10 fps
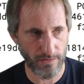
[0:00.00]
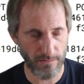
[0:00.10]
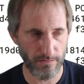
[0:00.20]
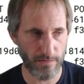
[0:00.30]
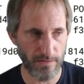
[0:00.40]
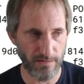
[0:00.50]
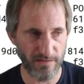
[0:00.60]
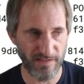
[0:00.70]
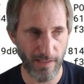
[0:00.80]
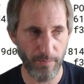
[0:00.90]
It's, it does
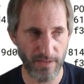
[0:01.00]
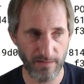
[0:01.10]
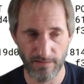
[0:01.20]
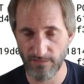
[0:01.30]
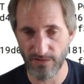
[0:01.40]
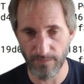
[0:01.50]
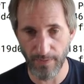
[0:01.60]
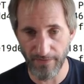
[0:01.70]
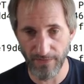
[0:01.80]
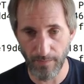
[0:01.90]
the same, but it's just a
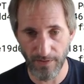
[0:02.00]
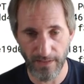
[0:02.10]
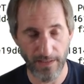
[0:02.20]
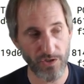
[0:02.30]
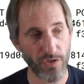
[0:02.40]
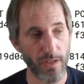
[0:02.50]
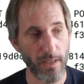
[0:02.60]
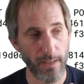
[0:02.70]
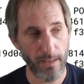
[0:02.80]
Python application.